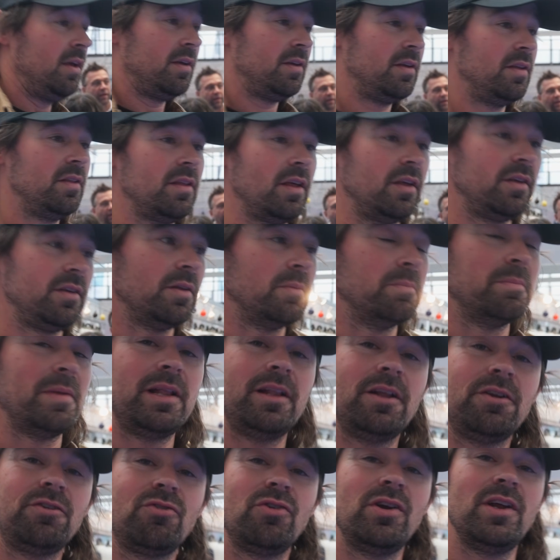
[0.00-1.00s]
the
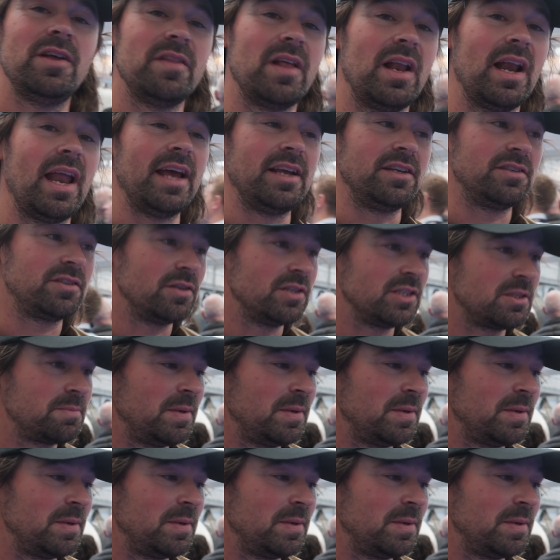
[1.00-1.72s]
military and the like. So it's